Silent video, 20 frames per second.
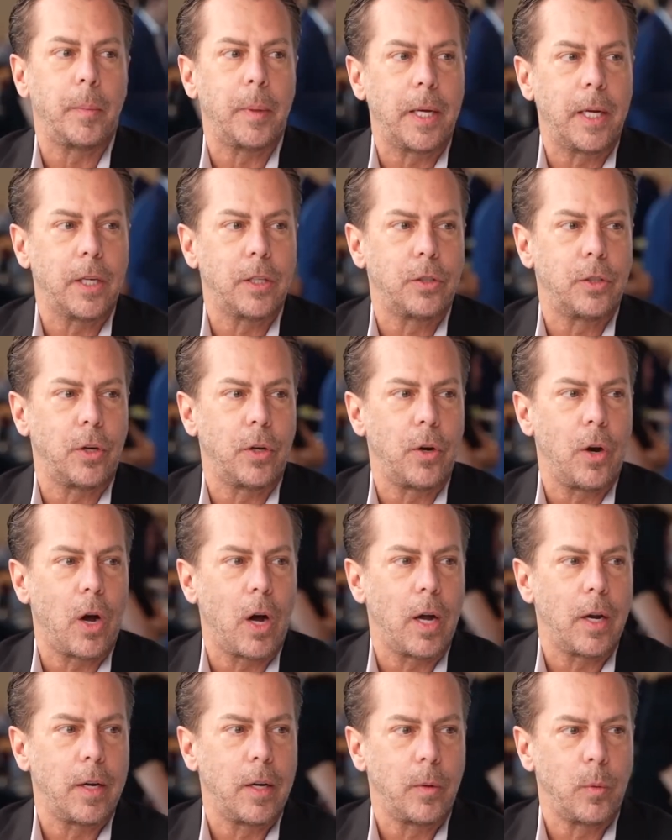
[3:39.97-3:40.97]
because they're
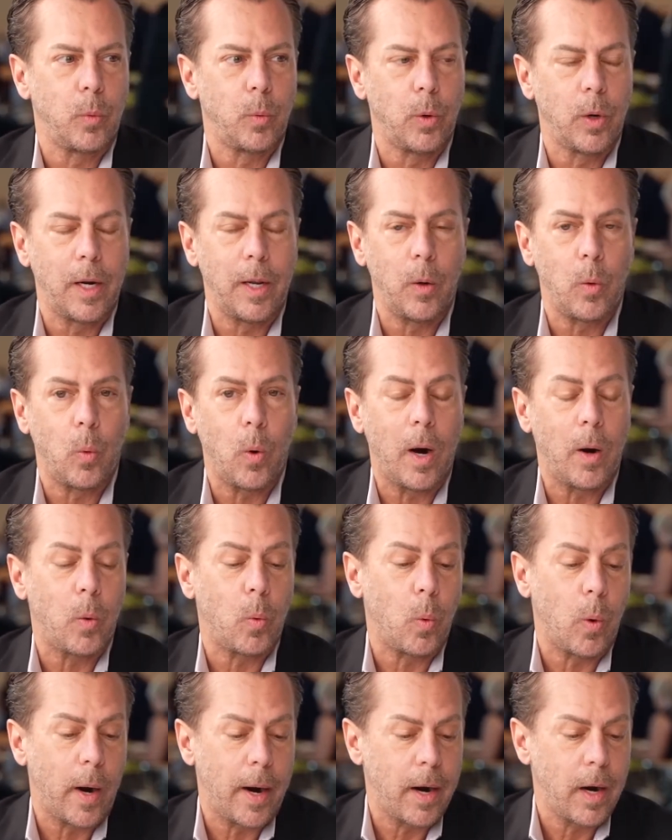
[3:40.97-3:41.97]
not really
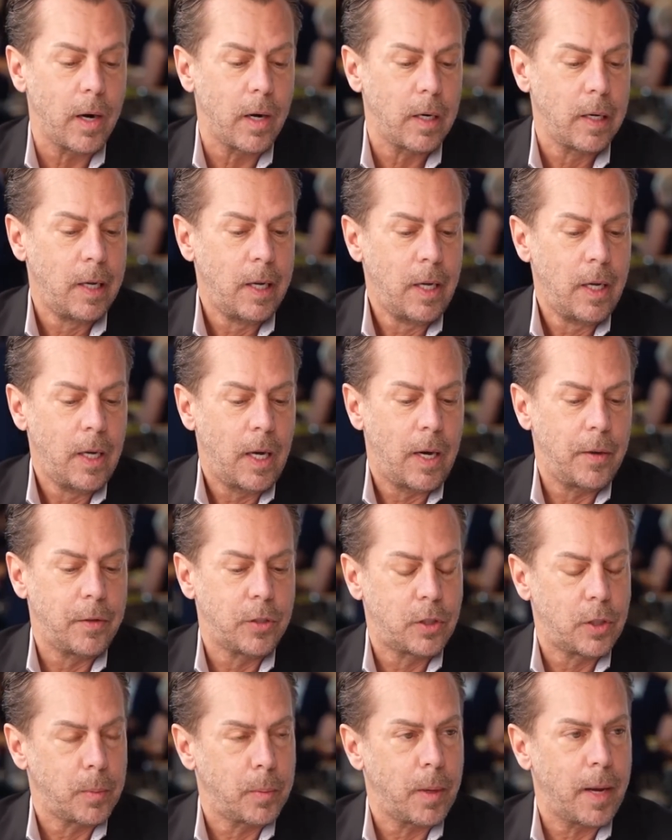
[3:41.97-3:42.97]
aware of
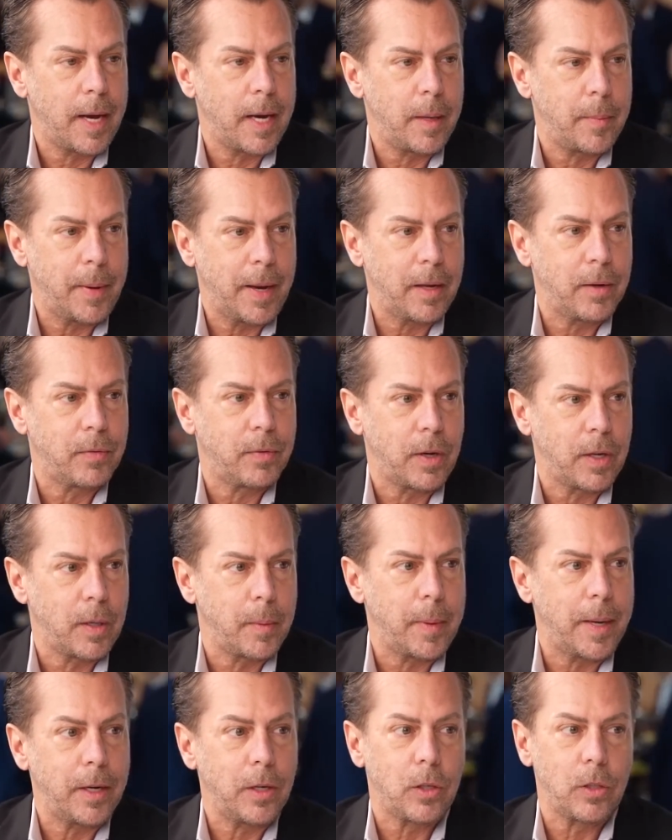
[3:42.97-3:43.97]
the supply-demand
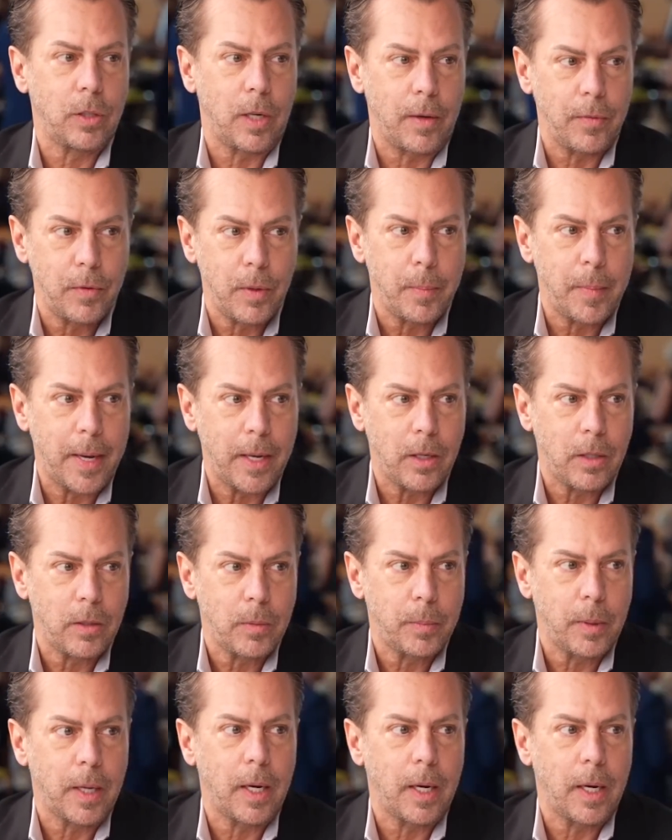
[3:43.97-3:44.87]
fundamentals of the metal.